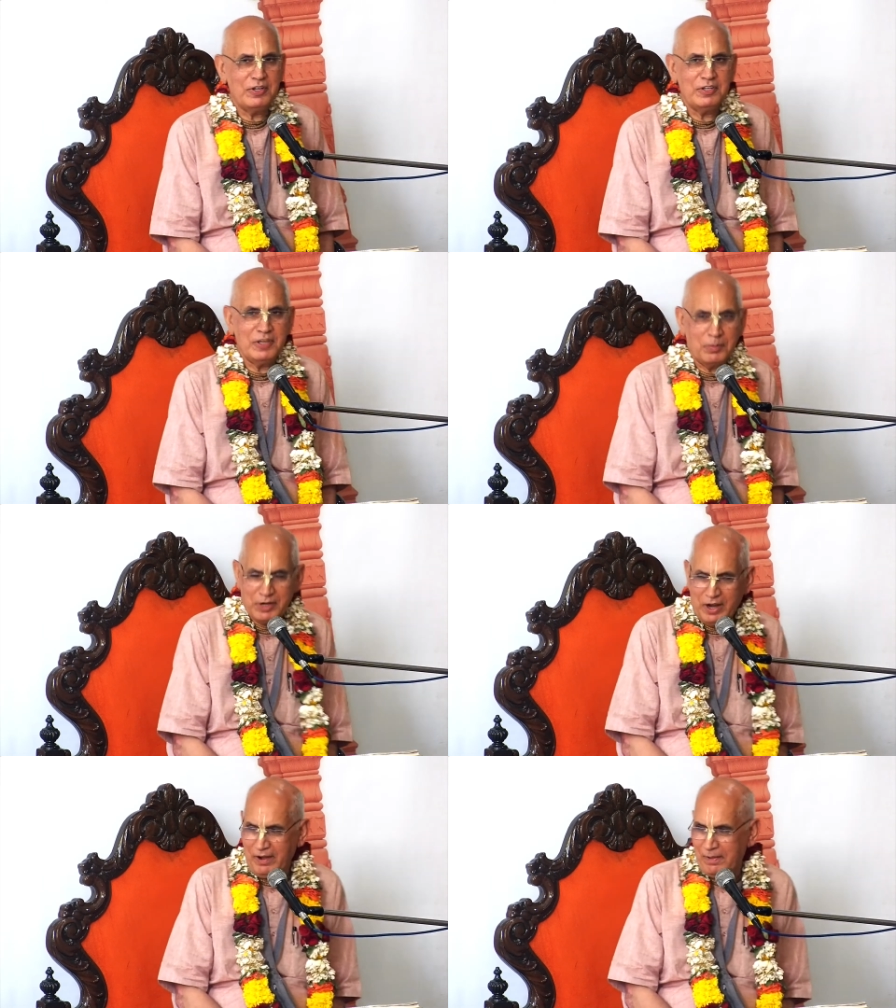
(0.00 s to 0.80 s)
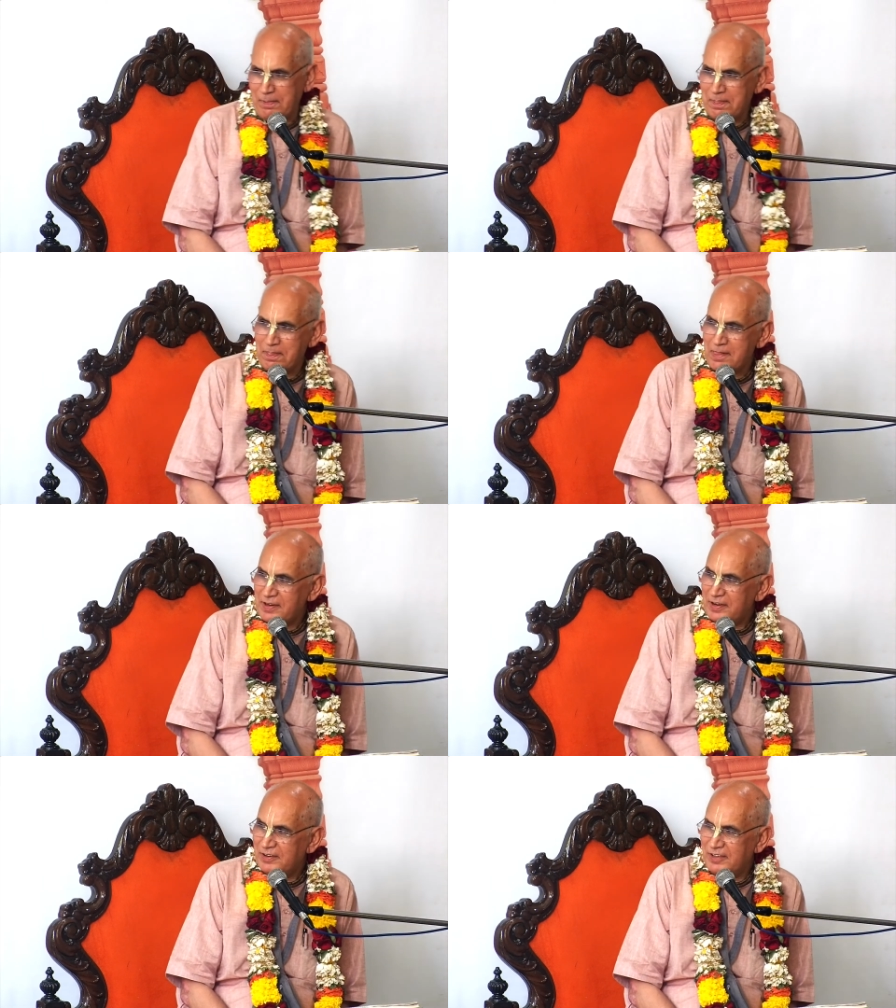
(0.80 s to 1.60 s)
Yamuna,
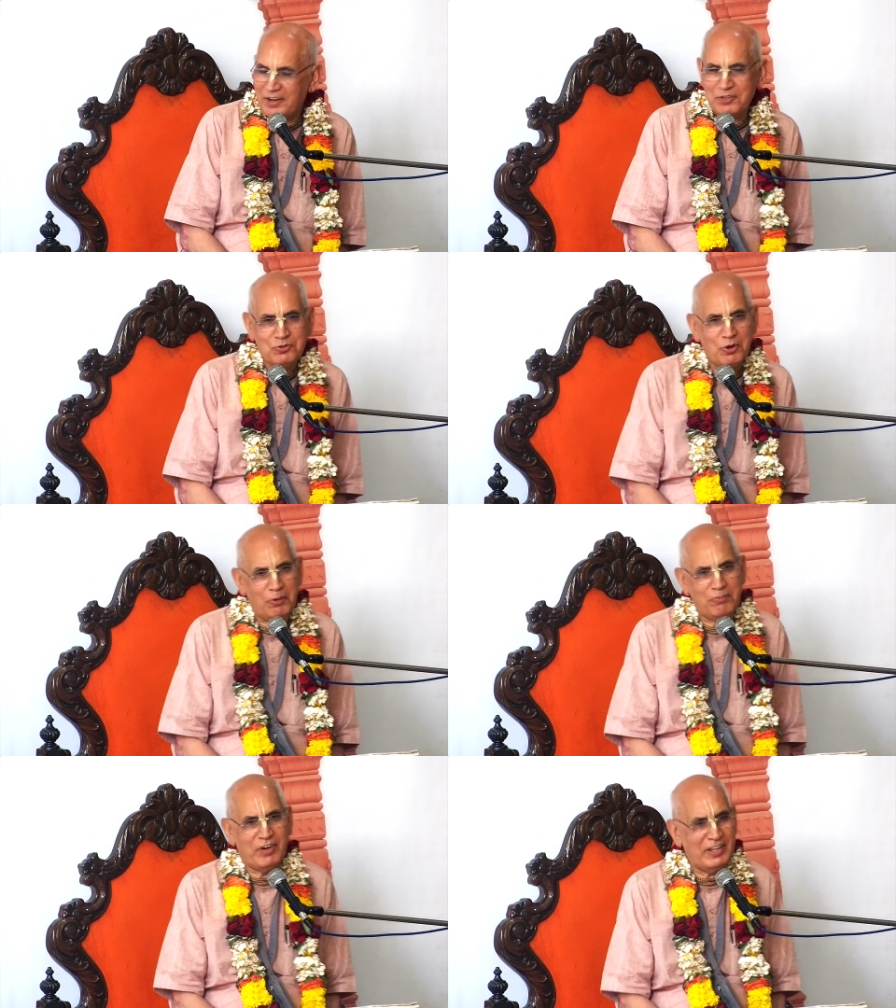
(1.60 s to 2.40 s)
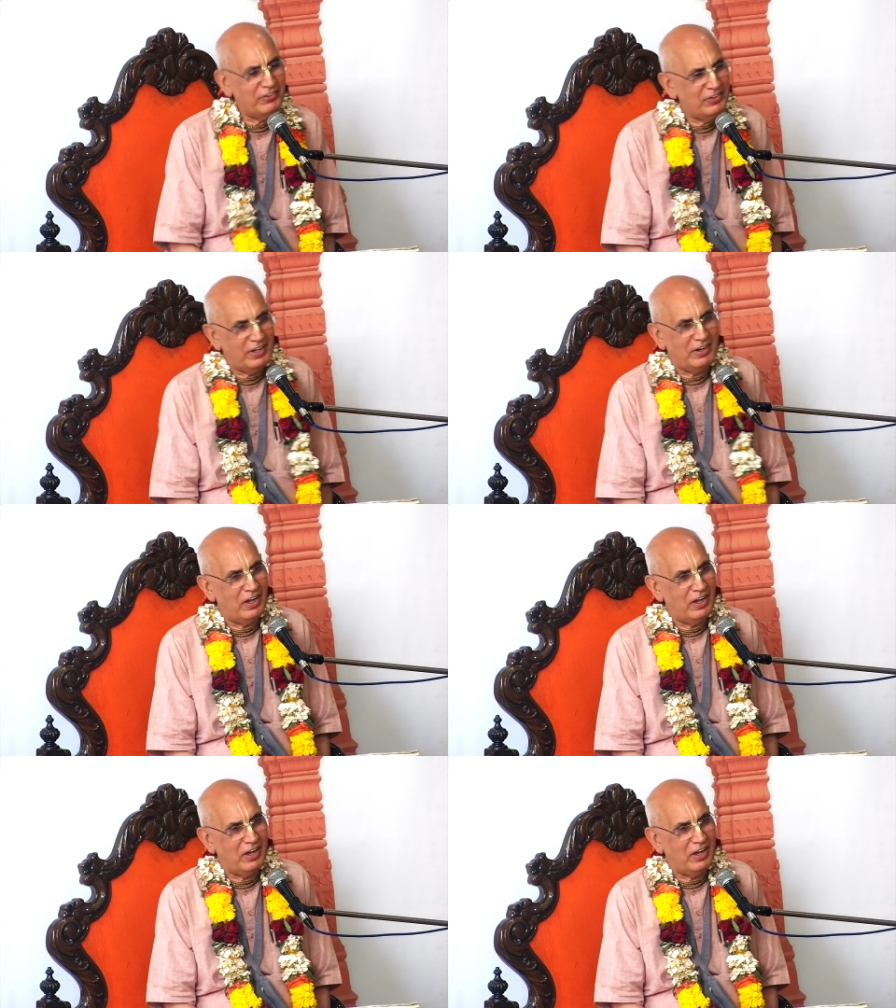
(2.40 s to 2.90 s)
there is no Vraj there.